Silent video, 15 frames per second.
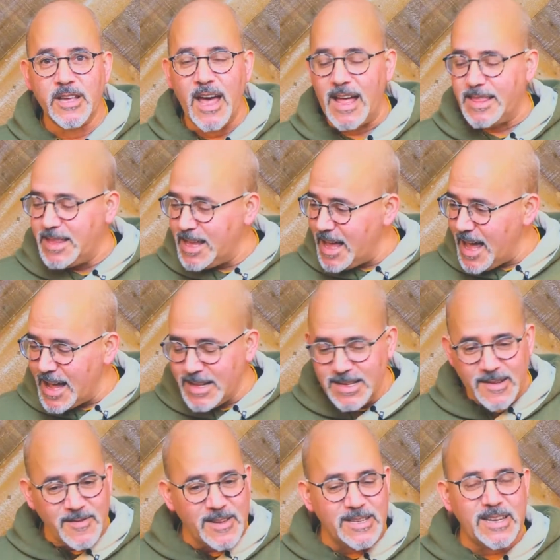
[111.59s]
At the end
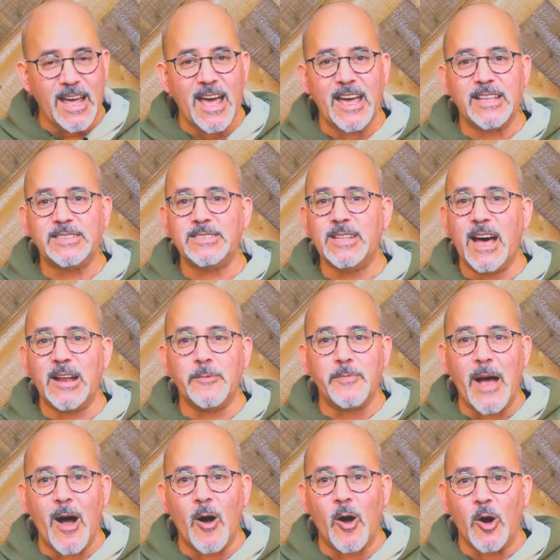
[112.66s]
of the day, it's not
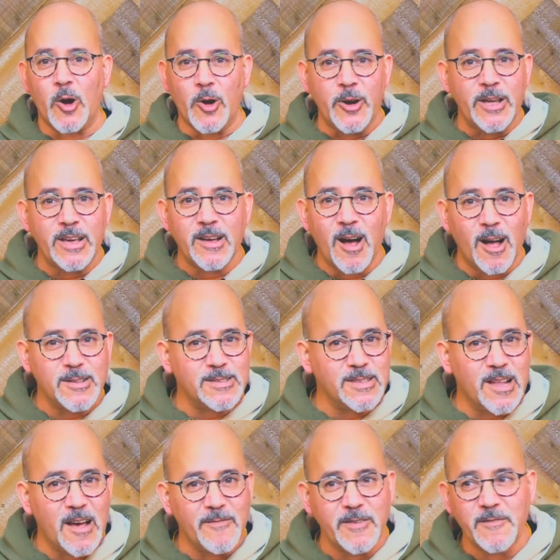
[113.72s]
about earning God's
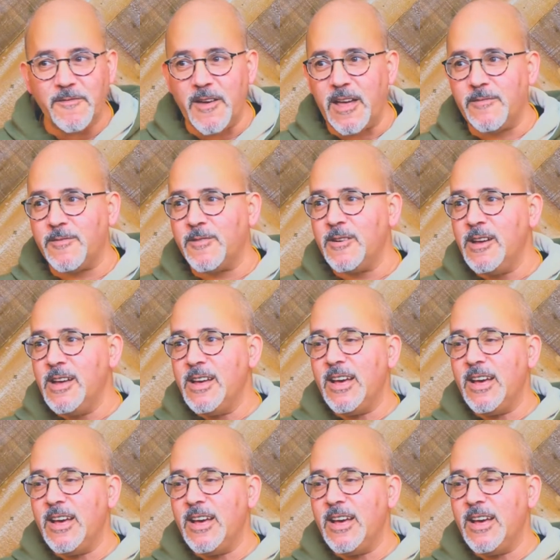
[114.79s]
love and favor.